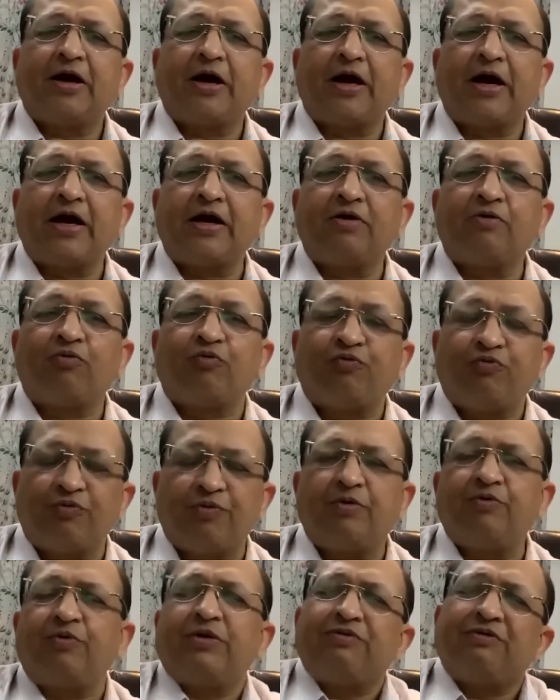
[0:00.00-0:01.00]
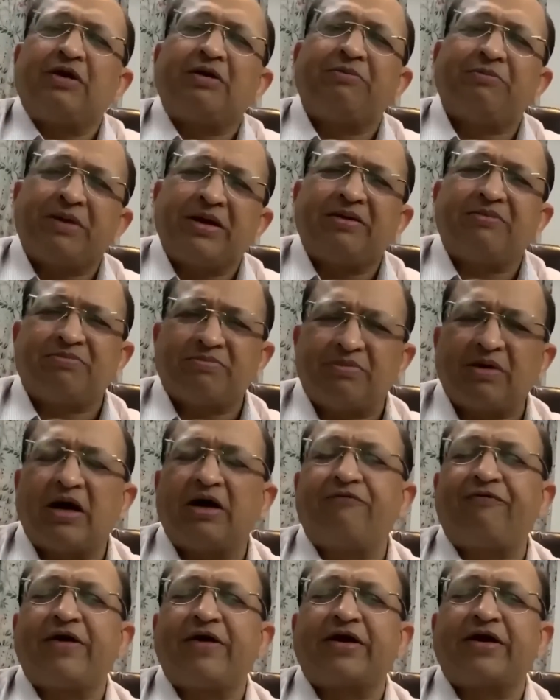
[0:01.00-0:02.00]
and we will be
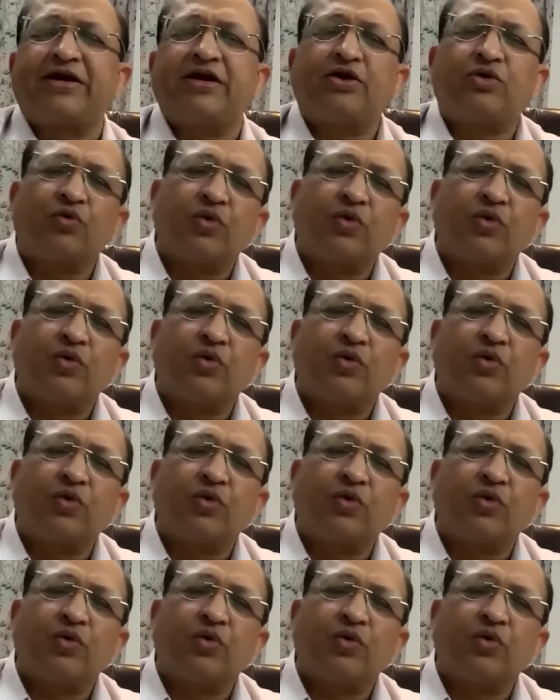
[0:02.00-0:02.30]
affected